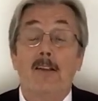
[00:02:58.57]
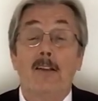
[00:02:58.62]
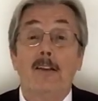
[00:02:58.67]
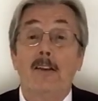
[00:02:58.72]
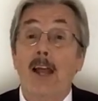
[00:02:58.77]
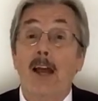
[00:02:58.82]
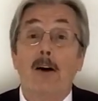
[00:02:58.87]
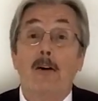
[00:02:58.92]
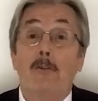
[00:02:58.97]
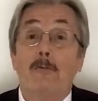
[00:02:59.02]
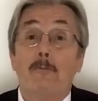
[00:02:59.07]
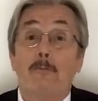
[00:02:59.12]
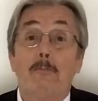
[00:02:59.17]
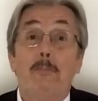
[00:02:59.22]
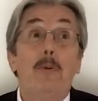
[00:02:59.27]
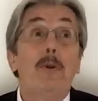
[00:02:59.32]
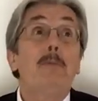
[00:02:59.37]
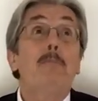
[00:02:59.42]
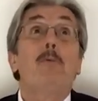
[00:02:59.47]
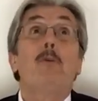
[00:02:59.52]
Now,
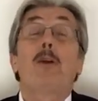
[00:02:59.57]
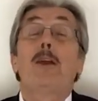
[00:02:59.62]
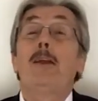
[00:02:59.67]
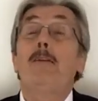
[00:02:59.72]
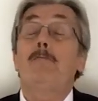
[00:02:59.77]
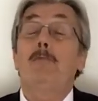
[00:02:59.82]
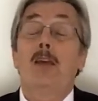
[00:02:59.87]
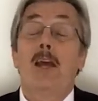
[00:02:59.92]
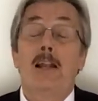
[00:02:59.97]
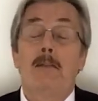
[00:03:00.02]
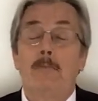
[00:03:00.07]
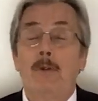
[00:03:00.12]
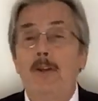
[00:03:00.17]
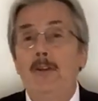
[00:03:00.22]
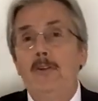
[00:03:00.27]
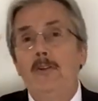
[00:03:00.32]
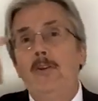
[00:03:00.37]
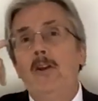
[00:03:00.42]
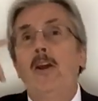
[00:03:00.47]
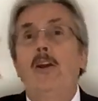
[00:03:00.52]
people keep telling
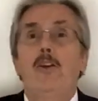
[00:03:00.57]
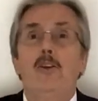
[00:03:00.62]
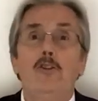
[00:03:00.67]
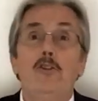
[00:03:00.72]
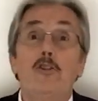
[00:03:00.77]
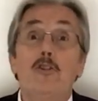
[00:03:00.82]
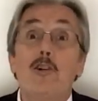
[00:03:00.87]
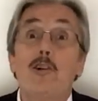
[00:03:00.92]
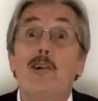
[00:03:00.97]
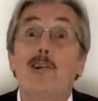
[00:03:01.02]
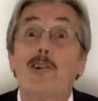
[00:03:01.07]
me, you're